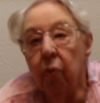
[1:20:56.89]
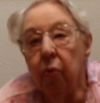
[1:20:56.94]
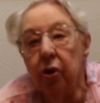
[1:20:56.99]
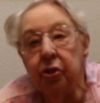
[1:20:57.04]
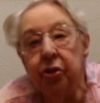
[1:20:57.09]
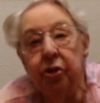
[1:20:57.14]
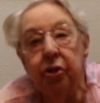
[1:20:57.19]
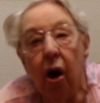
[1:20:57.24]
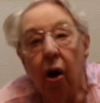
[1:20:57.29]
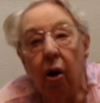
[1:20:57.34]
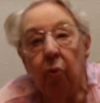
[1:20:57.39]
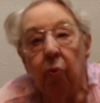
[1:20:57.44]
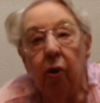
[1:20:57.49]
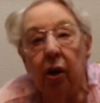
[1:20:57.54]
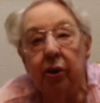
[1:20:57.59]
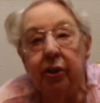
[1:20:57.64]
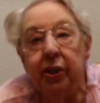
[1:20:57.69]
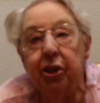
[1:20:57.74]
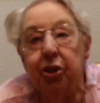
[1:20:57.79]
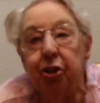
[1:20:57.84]
was not
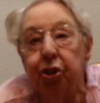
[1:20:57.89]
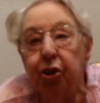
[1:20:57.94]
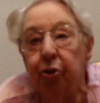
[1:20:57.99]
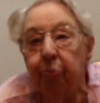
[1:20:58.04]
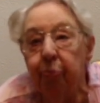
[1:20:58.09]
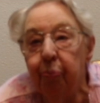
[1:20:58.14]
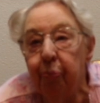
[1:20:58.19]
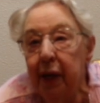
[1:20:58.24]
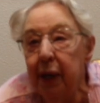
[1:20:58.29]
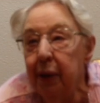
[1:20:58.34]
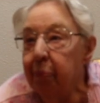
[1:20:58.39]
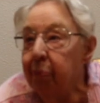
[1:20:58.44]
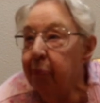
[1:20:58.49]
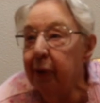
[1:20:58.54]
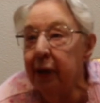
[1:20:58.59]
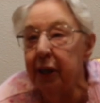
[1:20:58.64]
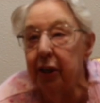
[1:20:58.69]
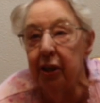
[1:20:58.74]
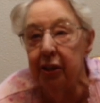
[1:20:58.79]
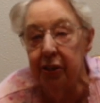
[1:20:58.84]
what it should be,
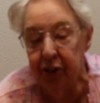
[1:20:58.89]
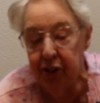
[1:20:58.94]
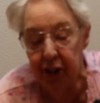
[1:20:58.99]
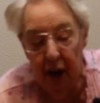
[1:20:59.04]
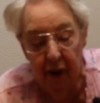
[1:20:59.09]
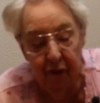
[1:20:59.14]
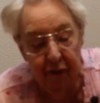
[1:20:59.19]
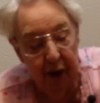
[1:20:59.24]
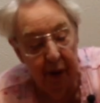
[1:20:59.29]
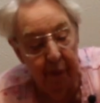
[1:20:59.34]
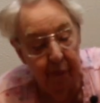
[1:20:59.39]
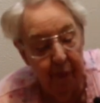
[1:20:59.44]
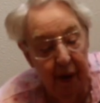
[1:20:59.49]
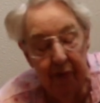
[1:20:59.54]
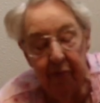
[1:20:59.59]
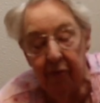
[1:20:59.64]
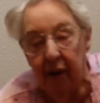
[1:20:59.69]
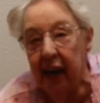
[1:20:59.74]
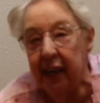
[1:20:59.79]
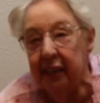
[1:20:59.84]
because Geoffrey had
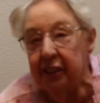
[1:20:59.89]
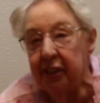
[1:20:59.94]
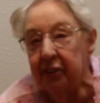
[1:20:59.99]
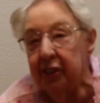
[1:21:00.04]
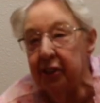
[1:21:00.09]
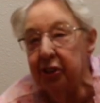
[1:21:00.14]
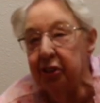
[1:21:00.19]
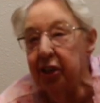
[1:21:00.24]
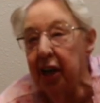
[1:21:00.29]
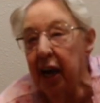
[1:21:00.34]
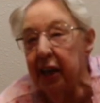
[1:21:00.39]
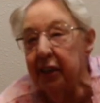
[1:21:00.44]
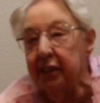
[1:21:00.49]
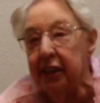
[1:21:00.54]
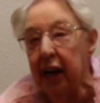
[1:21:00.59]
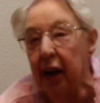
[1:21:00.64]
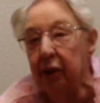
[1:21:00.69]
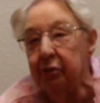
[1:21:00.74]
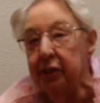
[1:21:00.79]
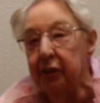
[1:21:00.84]
been writing the
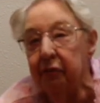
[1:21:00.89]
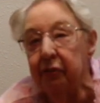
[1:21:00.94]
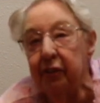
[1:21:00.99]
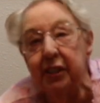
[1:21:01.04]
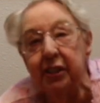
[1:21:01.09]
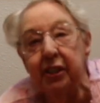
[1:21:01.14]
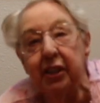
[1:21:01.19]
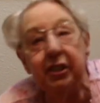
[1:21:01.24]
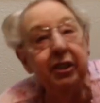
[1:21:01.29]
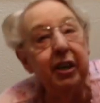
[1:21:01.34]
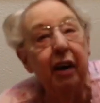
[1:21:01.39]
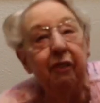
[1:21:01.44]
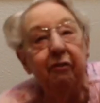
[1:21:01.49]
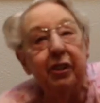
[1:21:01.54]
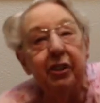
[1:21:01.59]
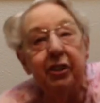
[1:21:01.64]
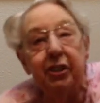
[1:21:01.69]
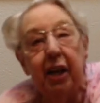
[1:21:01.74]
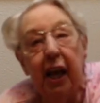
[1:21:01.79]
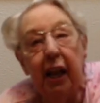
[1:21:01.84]
cheques out of his and
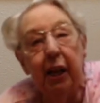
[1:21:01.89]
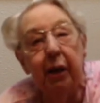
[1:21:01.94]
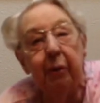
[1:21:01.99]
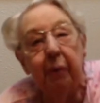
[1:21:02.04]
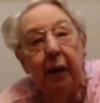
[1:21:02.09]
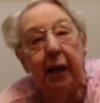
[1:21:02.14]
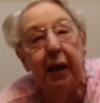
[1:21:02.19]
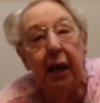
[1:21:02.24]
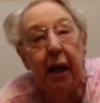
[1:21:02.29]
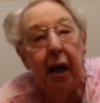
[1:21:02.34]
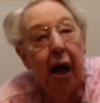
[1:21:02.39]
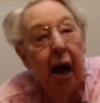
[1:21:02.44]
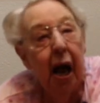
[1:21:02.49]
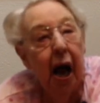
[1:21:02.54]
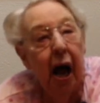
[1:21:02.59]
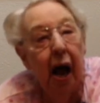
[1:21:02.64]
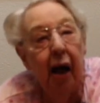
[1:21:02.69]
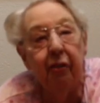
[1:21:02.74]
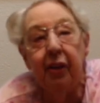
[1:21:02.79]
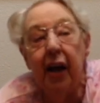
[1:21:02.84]
never telling me.
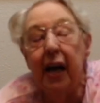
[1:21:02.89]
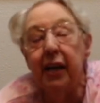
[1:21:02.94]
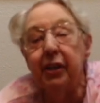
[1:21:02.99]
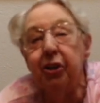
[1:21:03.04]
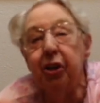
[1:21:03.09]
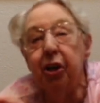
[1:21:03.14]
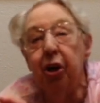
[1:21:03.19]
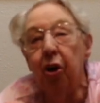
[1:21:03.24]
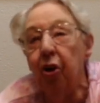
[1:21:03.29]
And that's the